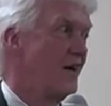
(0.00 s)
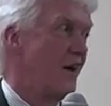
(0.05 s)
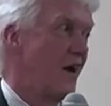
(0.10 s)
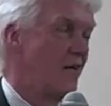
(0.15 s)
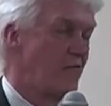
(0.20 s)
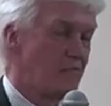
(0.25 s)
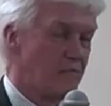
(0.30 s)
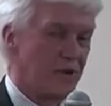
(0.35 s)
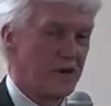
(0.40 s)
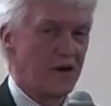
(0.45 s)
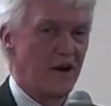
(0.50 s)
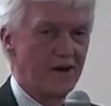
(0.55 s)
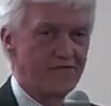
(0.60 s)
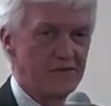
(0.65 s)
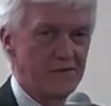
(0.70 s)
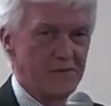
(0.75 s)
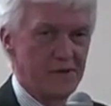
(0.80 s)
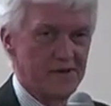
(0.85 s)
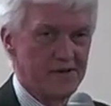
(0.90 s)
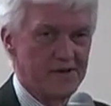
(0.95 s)
of big
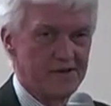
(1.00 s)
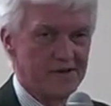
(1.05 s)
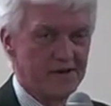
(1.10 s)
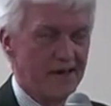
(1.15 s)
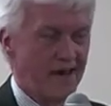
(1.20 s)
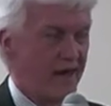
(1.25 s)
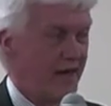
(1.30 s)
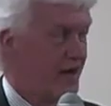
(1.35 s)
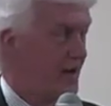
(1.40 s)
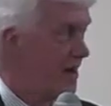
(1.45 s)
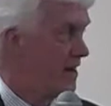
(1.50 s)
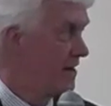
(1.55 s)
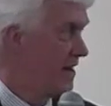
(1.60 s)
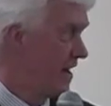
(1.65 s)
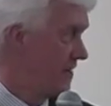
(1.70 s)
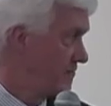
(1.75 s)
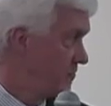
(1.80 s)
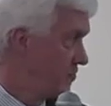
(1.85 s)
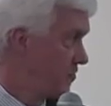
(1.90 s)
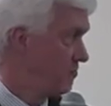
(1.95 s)
government. And I'd
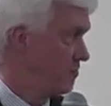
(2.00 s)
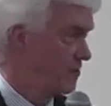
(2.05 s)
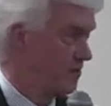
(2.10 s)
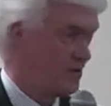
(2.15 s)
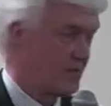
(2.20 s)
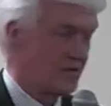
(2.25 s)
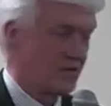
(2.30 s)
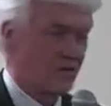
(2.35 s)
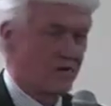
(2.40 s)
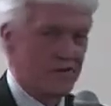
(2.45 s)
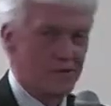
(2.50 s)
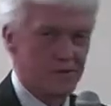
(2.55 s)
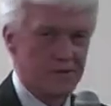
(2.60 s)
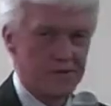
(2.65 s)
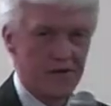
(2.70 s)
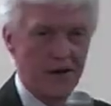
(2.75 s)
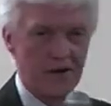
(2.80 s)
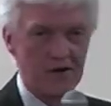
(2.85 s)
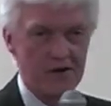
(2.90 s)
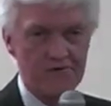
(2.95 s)
have to agree with our
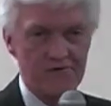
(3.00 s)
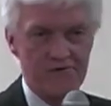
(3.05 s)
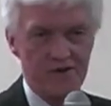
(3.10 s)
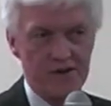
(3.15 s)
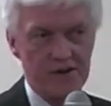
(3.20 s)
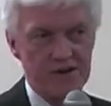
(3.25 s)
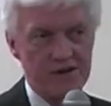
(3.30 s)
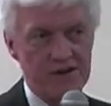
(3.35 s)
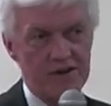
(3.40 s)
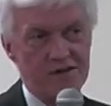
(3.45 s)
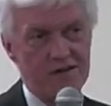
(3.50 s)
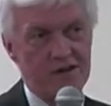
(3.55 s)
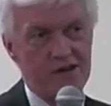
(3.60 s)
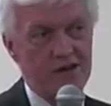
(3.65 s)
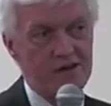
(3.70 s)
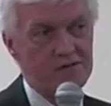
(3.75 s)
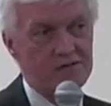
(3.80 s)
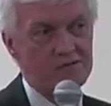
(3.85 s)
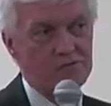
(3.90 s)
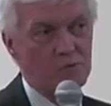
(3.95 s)
libertarian friend here
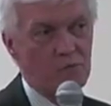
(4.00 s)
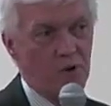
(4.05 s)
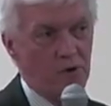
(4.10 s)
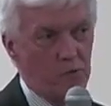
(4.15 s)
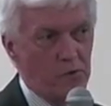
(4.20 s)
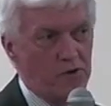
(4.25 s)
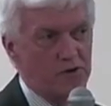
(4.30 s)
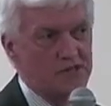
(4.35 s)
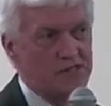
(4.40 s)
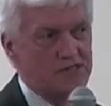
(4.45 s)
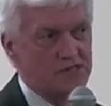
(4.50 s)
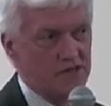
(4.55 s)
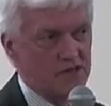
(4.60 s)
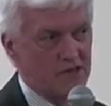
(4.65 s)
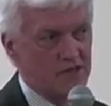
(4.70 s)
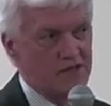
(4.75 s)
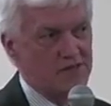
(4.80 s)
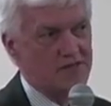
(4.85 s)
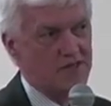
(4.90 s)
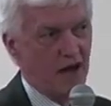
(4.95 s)
that what we're
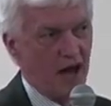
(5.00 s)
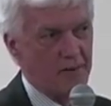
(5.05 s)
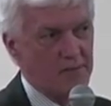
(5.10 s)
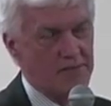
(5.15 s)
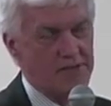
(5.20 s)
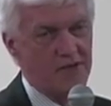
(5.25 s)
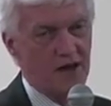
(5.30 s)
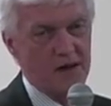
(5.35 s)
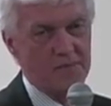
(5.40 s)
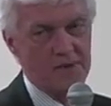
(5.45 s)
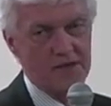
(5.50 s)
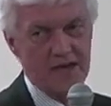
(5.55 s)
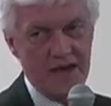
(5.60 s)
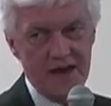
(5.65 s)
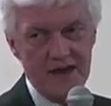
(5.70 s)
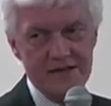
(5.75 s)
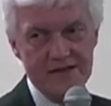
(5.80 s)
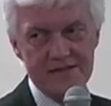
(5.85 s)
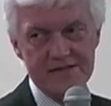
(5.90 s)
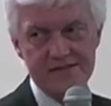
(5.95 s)
seeing time and time
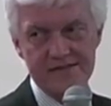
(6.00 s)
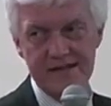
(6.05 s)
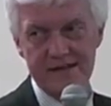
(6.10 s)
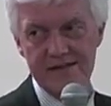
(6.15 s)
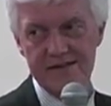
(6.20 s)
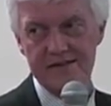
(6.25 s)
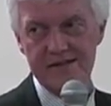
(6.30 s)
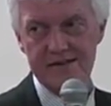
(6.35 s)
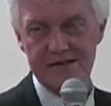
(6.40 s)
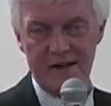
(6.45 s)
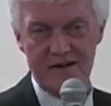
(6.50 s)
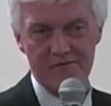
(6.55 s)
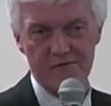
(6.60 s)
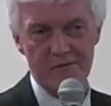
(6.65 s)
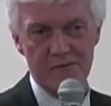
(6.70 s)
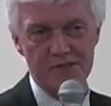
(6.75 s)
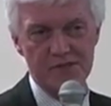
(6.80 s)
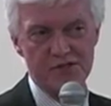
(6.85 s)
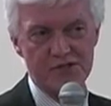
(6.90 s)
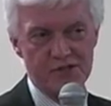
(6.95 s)
again is that the
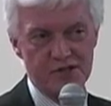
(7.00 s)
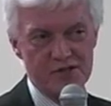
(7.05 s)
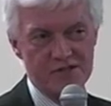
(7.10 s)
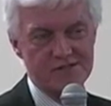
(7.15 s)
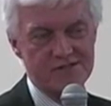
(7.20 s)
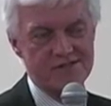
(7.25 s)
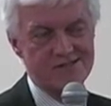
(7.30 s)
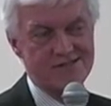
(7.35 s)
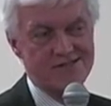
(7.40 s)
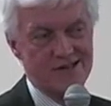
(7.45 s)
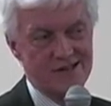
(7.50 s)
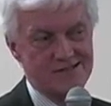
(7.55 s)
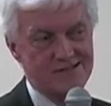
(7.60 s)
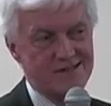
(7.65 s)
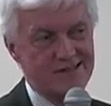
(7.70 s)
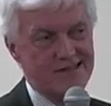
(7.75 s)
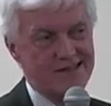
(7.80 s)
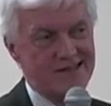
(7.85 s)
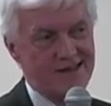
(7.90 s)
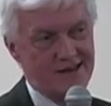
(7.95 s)
government just
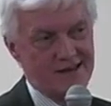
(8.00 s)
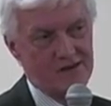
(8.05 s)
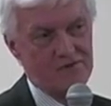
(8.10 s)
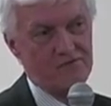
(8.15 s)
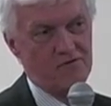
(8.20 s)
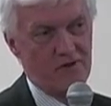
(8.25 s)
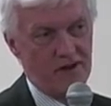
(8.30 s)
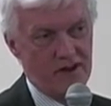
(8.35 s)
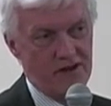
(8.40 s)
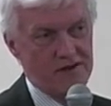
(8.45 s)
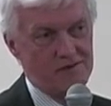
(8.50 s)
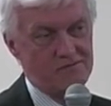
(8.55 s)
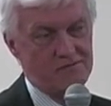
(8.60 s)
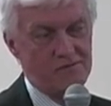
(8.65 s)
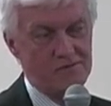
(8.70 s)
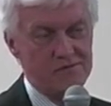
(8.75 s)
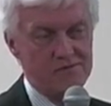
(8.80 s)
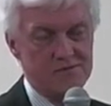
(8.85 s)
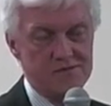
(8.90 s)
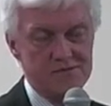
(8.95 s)
doesn't get it right,
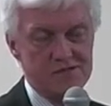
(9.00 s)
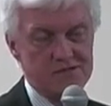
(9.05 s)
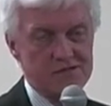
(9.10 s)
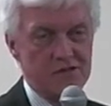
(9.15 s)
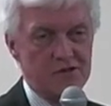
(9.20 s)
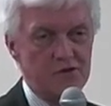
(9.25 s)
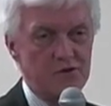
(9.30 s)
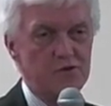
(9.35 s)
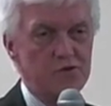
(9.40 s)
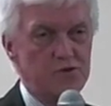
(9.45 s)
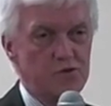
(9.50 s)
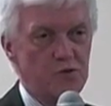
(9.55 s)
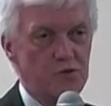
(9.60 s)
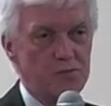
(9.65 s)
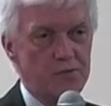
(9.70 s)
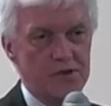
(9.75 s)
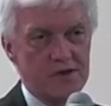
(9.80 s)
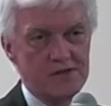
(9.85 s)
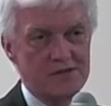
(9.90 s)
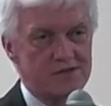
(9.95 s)
which is unusual
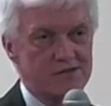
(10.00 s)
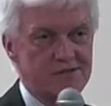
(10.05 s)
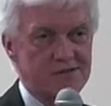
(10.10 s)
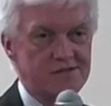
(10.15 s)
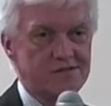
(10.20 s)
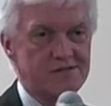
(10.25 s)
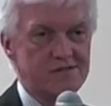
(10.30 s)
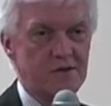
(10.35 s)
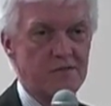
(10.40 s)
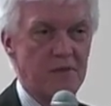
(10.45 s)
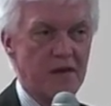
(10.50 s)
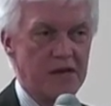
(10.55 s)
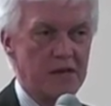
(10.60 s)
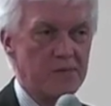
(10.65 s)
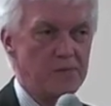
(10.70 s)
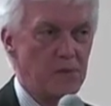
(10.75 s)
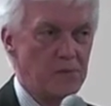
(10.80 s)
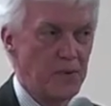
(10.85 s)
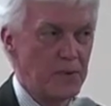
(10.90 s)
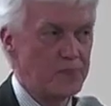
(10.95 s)
because they're made
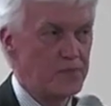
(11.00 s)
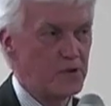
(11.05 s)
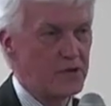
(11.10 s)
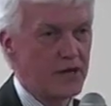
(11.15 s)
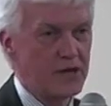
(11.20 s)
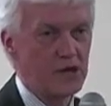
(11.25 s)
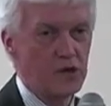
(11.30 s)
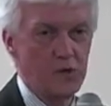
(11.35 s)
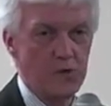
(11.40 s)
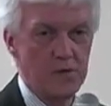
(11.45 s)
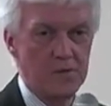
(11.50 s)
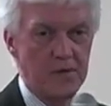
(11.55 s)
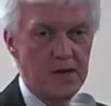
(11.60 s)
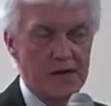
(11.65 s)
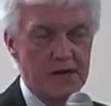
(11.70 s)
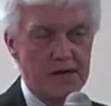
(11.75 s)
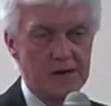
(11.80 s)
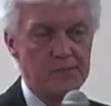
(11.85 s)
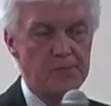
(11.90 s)
up of people like you and me.